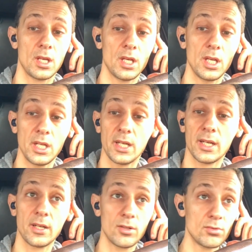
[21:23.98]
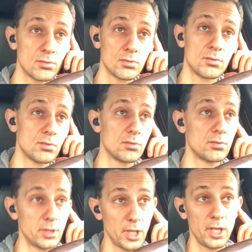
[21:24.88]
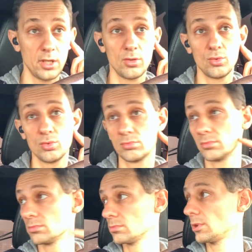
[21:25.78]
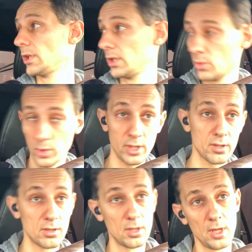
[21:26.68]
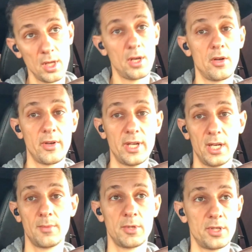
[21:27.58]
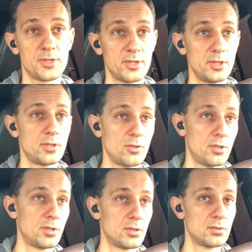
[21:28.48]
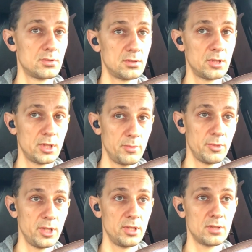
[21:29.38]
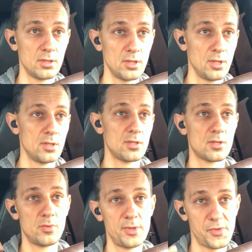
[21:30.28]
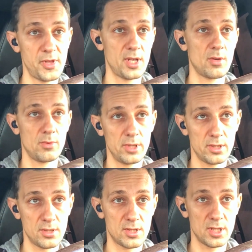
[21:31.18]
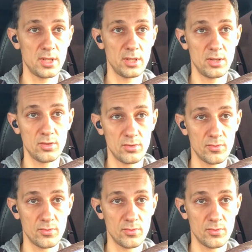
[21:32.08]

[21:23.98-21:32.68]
Anyhow, anywho, anywhere. All right, I'm gonna turn it on in a minute. There's one thing I wanted to tell you.